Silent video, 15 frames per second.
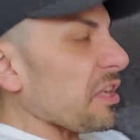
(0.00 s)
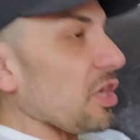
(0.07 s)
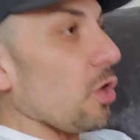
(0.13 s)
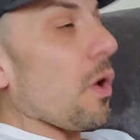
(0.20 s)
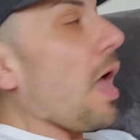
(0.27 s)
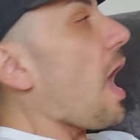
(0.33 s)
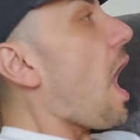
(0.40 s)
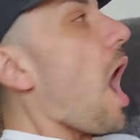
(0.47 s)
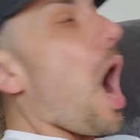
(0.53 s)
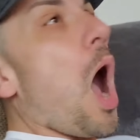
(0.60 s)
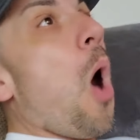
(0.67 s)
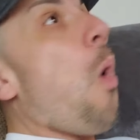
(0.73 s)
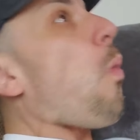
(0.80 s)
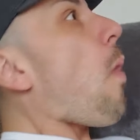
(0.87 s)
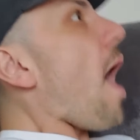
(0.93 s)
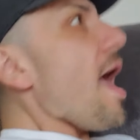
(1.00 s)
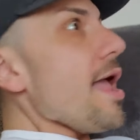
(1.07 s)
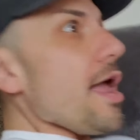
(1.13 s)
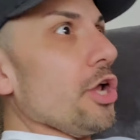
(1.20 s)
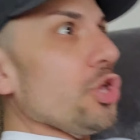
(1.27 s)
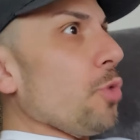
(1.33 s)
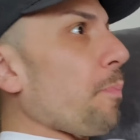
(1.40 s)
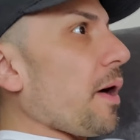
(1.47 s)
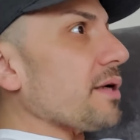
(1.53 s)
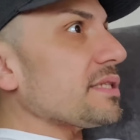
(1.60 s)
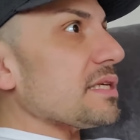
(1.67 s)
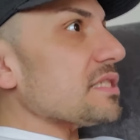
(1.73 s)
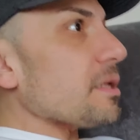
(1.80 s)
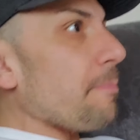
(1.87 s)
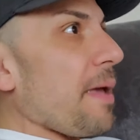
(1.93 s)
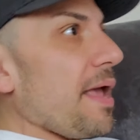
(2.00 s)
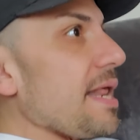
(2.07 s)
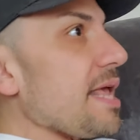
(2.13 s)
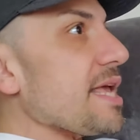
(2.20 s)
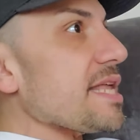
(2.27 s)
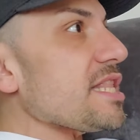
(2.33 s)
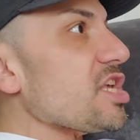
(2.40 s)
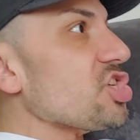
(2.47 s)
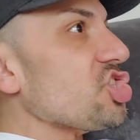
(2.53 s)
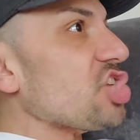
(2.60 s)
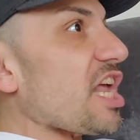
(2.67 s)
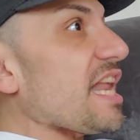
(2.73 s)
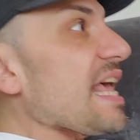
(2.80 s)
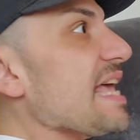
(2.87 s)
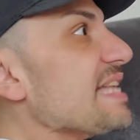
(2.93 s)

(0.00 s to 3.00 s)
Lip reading: you. Why are you participating in this shit?